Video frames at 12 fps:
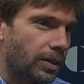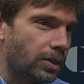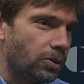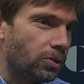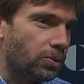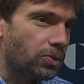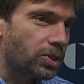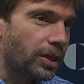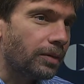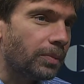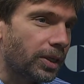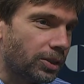EU's
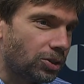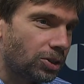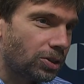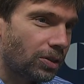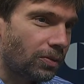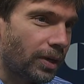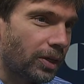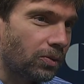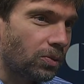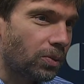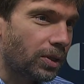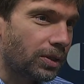image around
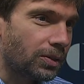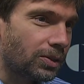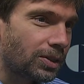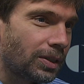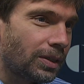the world